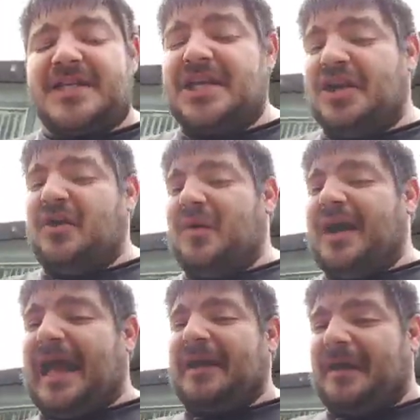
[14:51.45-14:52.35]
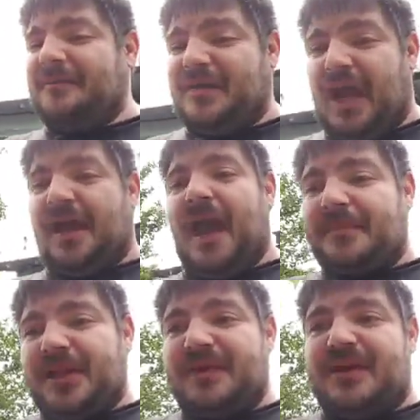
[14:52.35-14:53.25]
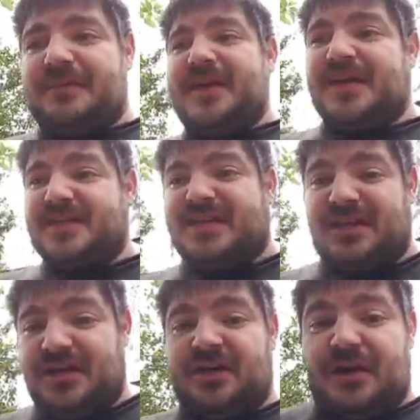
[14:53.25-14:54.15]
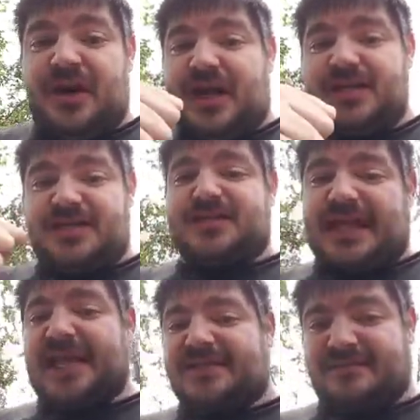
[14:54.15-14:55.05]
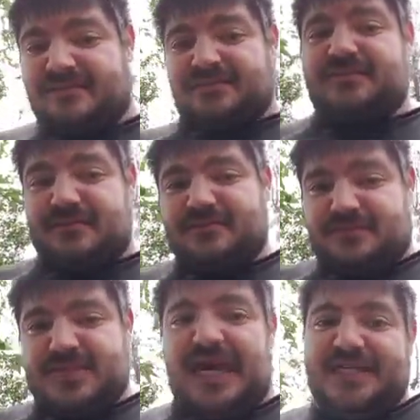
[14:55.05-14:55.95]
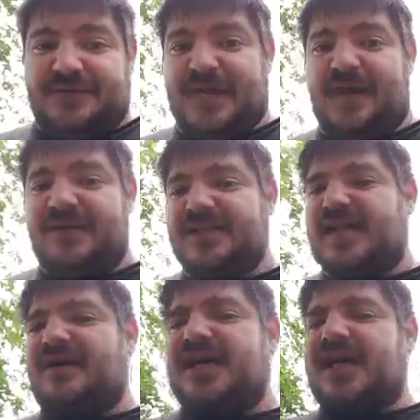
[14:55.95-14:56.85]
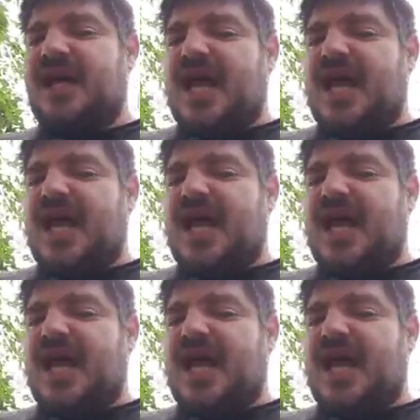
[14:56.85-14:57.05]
And you know what? I believe it because, you know, there is that scientific evidence of it.